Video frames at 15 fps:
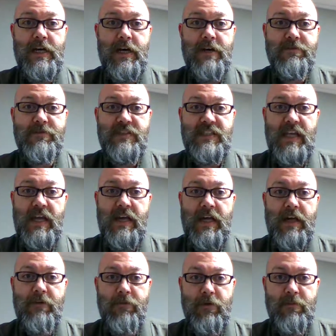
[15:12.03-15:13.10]
of
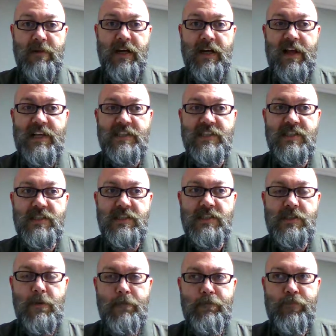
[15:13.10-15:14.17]
Zenni for my
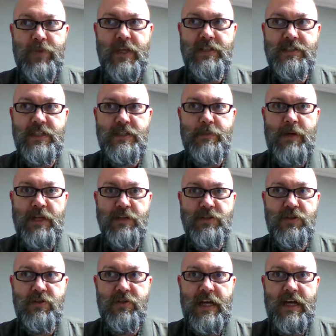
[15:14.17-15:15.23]
glasses since about
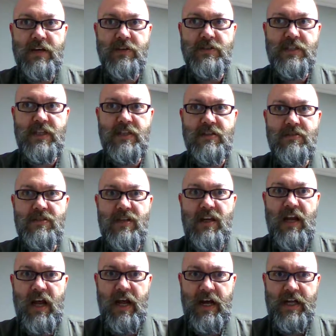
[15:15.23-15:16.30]

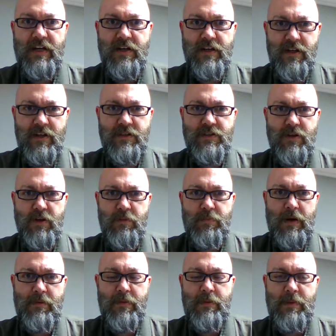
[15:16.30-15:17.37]
2009, so
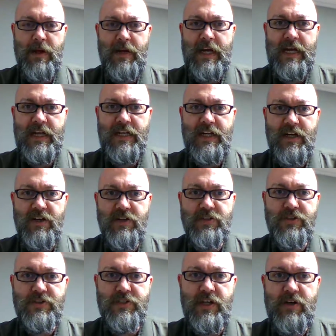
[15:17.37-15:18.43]
probably about eight years
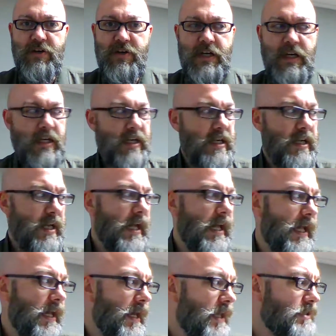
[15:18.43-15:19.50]
or so.
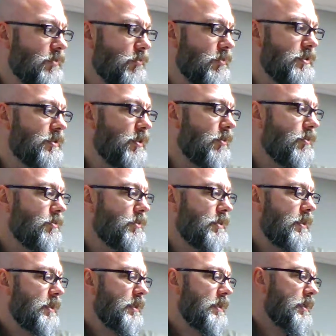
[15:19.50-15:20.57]
And as a result,
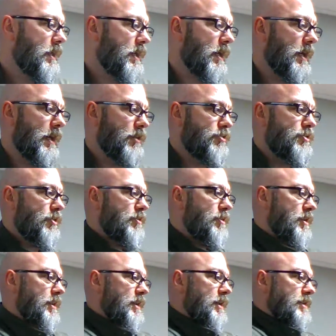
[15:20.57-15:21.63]
uh, I'll show
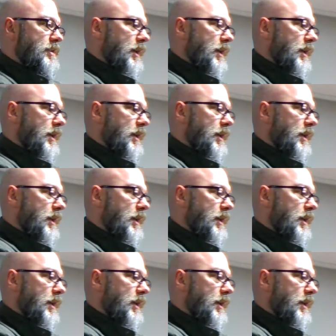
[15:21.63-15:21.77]
you this